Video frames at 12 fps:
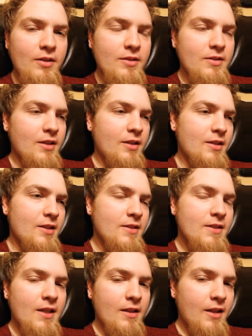it's like they
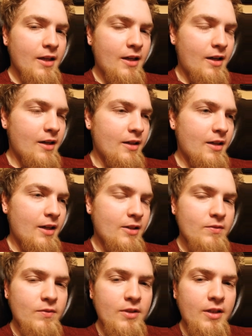sell like hotcakes
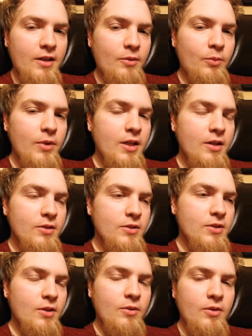for like a week or
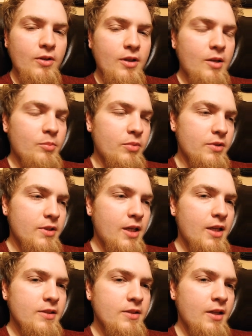so or a couple
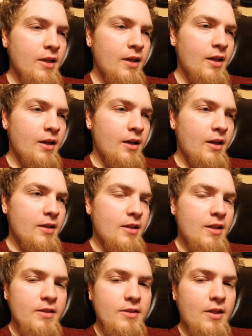days, and
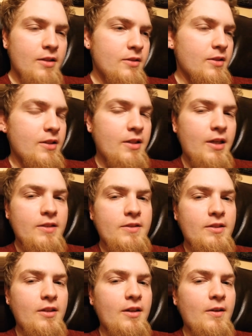then it's on to the next
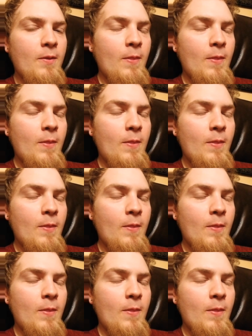thing.